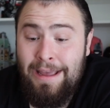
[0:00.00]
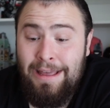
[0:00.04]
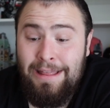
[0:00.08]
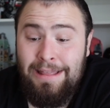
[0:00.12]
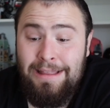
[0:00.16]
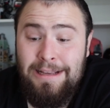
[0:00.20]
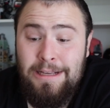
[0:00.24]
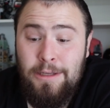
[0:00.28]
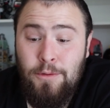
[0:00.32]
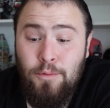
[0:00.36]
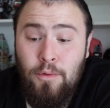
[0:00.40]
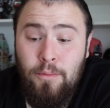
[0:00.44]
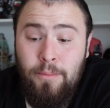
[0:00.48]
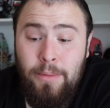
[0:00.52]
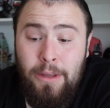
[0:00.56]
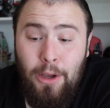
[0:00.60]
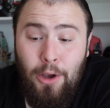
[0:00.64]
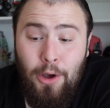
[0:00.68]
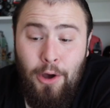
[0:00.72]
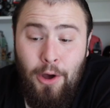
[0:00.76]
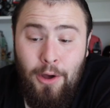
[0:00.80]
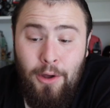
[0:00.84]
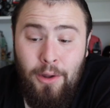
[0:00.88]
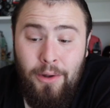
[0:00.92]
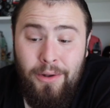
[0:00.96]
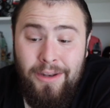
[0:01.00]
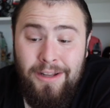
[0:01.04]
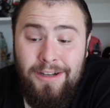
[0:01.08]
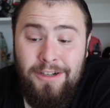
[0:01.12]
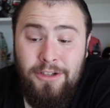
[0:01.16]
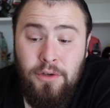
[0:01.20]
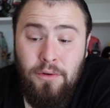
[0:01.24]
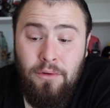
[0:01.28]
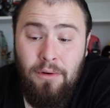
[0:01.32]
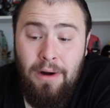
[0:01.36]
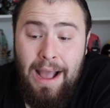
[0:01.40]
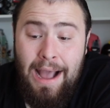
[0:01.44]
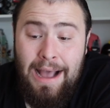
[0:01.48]
This will be called
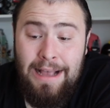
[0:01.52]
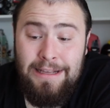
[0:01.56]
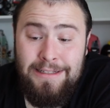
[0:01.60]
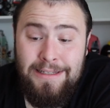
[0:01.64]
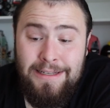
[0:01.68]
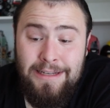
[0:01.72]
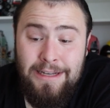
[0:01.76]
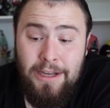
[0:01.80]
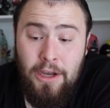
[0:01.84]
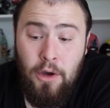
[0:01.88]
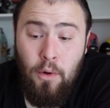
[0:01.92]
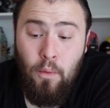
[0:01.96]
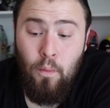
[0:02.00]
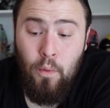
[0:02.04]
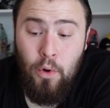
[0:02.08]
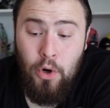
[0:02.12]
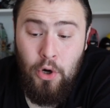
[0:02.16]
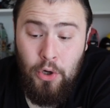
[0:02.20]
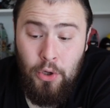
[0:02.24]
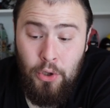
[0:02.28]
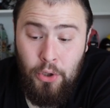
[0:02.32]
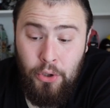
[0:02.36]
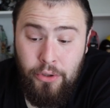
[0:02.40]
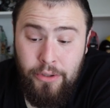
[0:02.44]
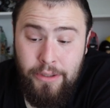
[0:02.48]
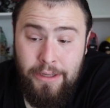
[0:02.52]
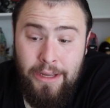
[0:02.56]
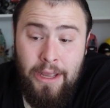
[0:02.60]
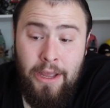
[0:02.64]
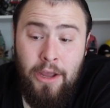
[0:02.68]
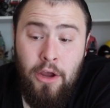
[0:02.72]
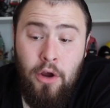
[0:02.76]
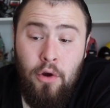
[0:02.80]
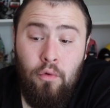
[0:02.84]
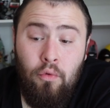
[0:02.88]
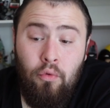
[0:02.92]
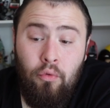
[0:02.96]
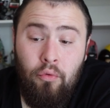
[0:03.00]
Jurassic World
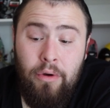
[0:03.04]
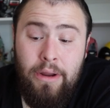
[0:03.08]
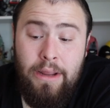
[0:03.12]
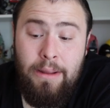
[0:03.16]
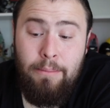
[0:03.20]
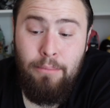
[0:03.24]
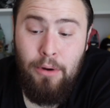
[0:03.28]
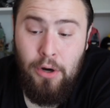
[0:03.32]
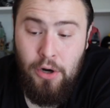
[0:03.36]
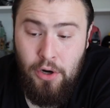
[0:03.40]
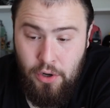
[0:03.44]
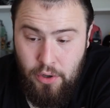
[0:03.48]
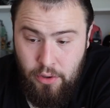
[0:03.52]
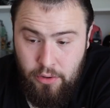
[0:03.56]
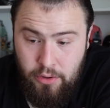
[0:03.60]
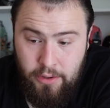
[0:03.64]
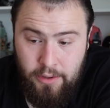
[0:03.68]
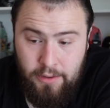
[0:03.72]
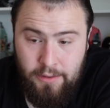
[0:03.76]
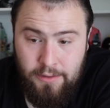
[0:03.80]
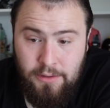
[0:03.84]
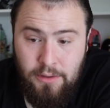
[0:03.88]
Rebirth.